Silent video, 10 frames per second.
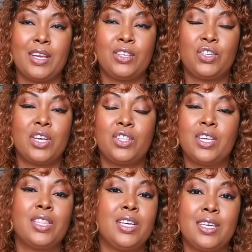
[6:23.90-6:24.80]

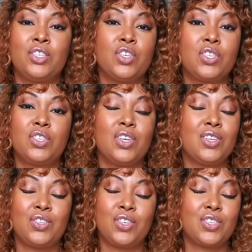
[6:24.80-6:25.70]
it's
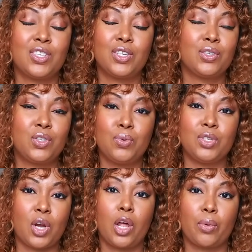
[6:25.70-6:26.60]
just a little too
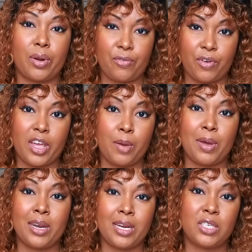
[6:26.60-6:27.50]
intolerant for him,
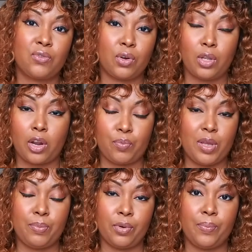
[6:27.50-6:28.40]
and it is for a lot of
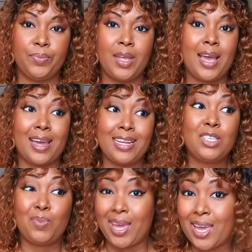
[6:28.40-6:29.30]
people. And
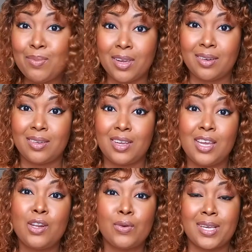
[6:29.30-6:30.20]
he's Bahamian.
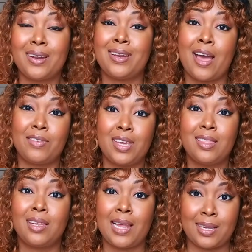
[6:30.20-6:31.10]
He knows how to
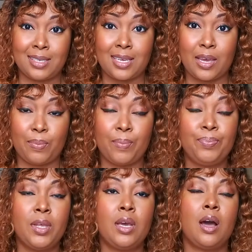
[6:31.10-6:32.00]
navigate the landscape.
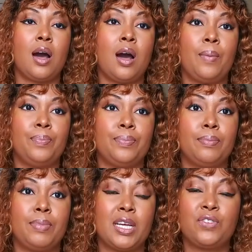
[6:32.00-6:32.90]

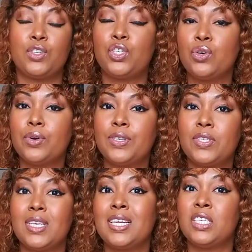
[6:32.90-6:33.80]
But as for
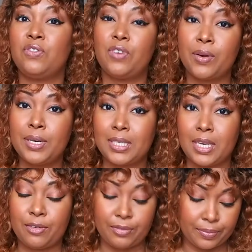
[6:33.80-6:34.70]
tourists, it is very safe.